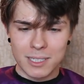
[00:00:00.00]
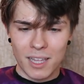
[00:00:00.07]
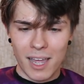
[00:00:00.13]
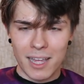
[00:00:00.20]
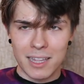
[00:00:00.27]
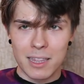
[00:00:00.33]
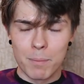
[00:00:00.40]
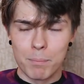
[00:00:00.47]

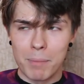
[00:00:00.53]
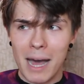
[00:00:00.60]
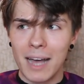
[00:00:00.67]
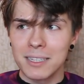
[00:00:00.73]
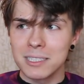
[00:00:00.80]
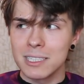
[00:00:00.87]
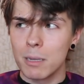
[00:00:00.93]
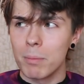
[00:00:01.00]
like, the
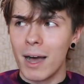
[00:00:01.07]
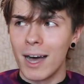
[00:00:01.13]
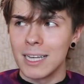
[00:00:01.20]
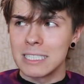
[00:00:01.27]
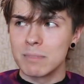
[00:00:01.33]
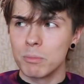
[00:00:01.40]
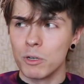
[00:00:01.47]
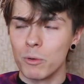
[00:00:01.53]
best
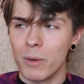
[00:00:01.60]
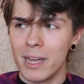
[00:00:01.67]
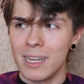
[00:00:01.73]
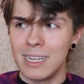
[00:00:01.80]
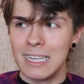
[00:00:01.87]
possible way